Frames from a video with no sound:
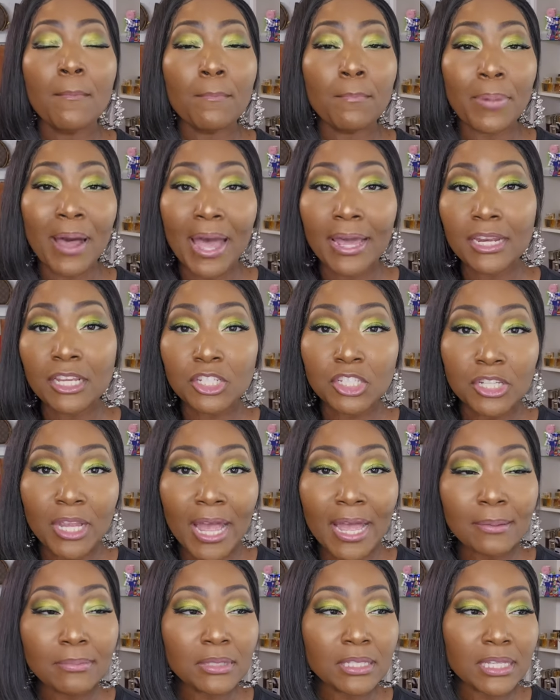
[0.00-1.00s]
Body
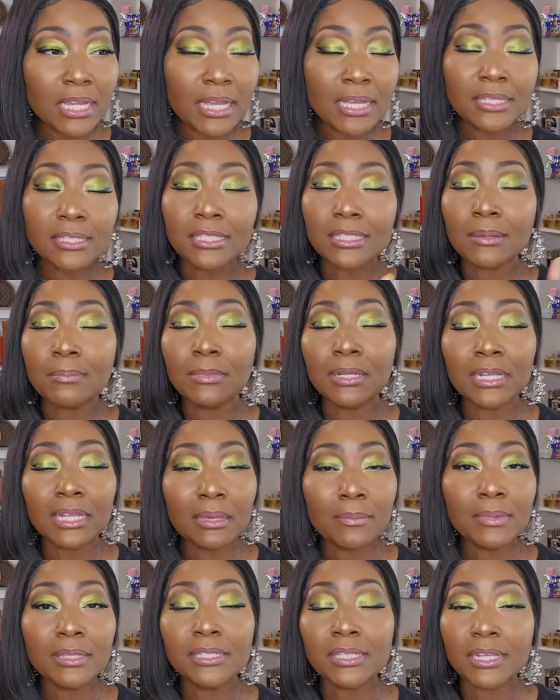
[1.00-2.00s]
Shop does some
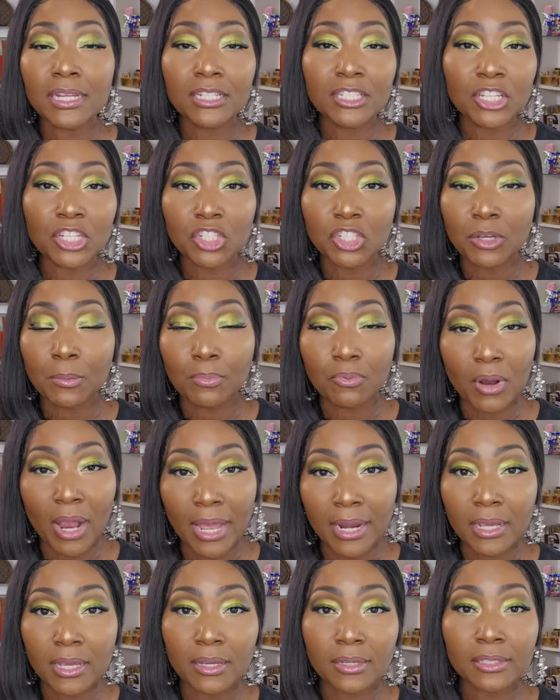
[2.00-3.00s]
limited edition
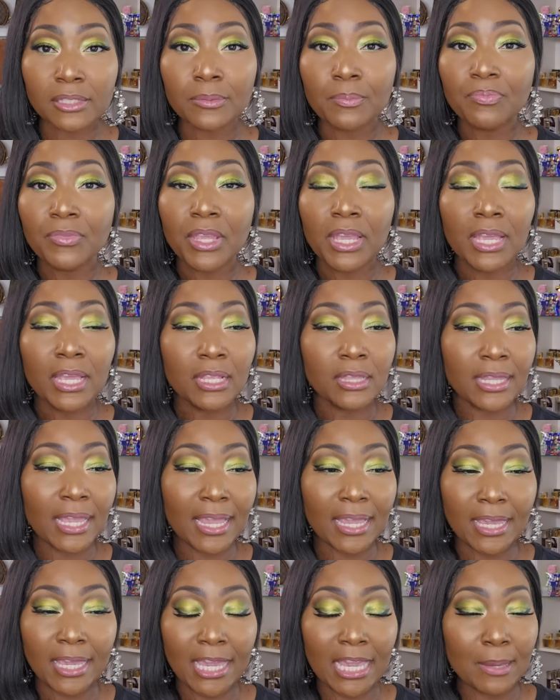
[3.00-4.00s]
products.
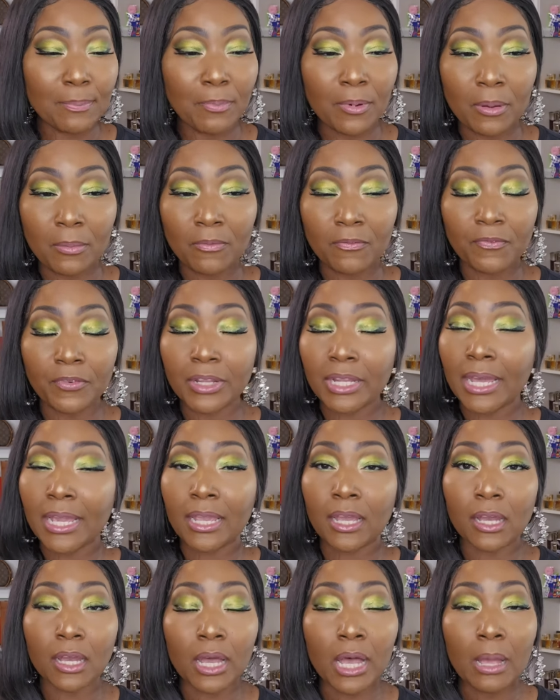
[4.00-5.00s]
They keep them for
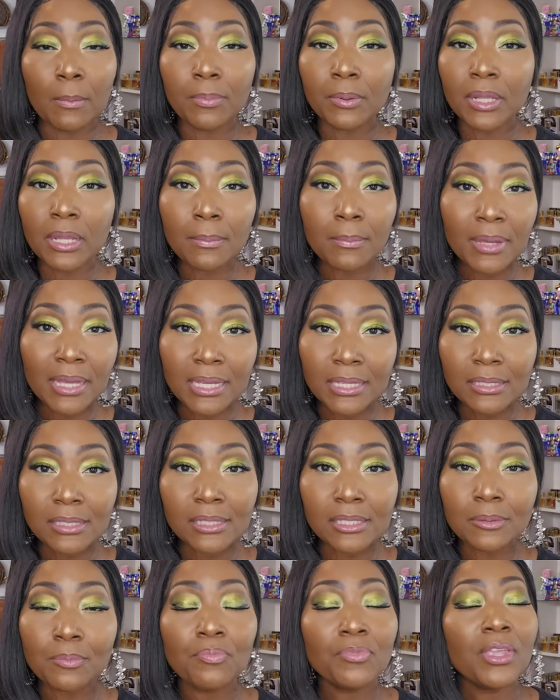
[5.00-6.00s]
like a couple of
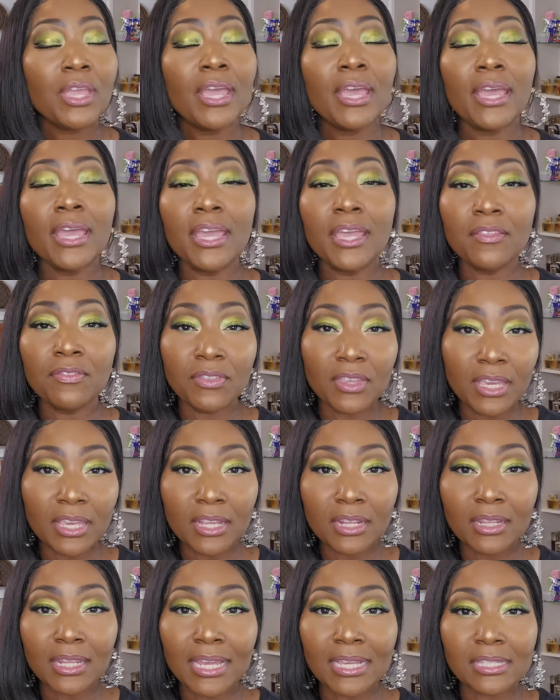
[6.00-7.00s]
months and
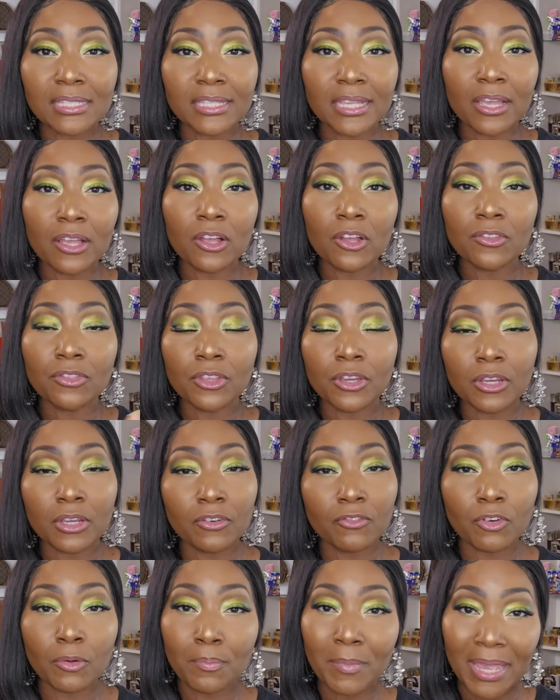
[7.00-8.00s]
then they sell
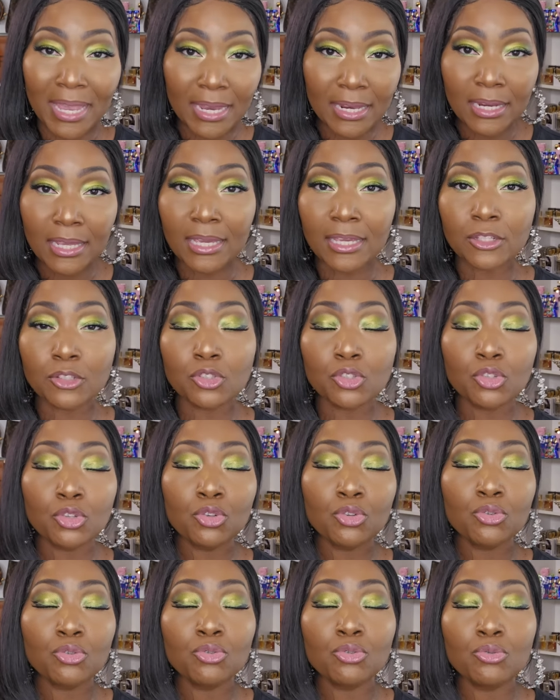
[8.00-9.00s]
the remaining
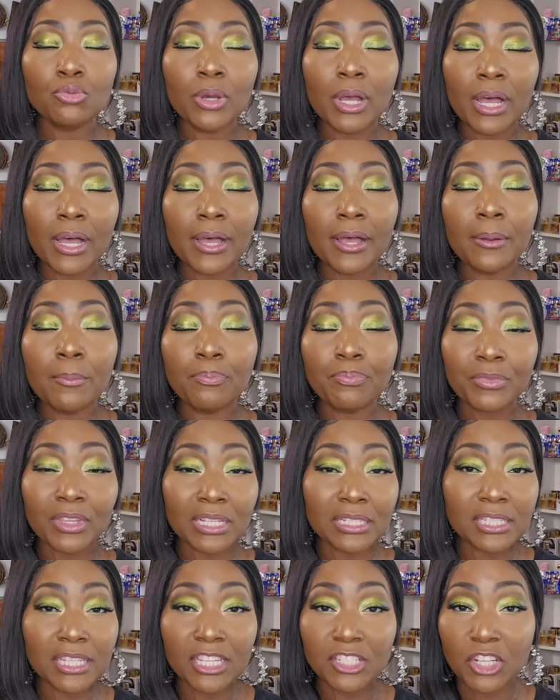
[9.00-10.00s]
to um,
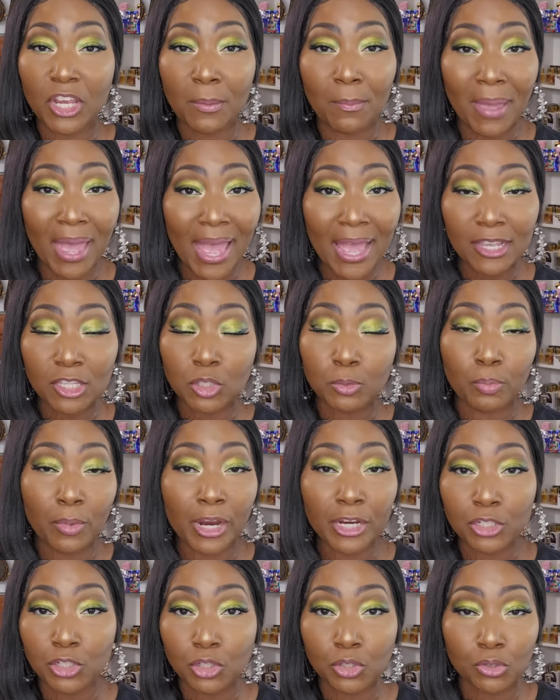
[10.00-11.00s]
TJ Maxx,
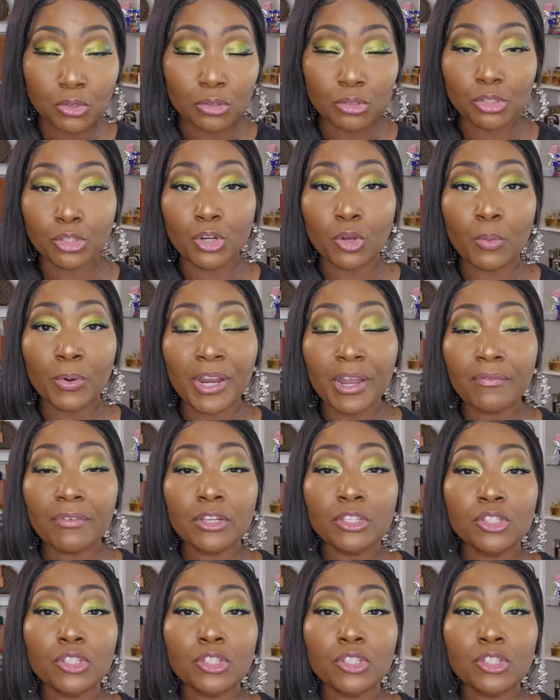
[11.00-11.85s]
Marshalls, you know, whatever.